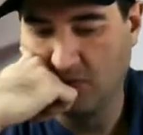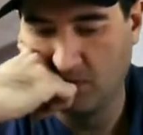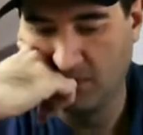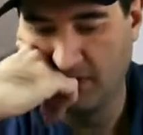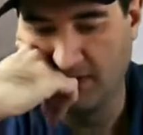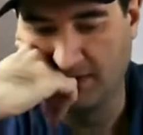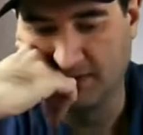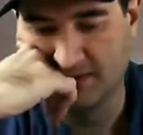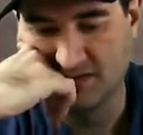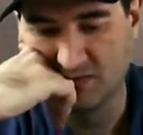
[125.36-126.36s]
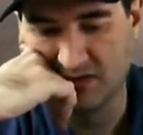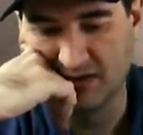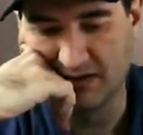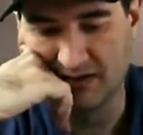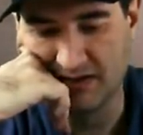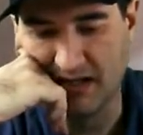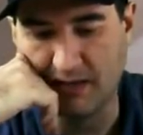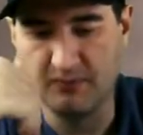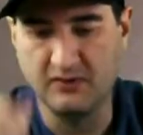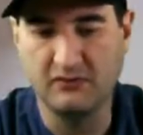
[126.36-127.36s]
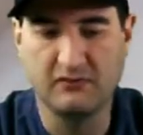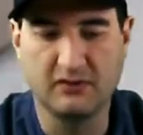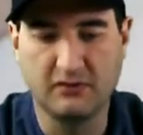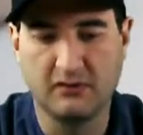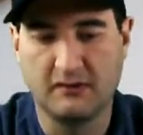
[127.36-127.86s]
hold on? Because we're not gonna cap it over.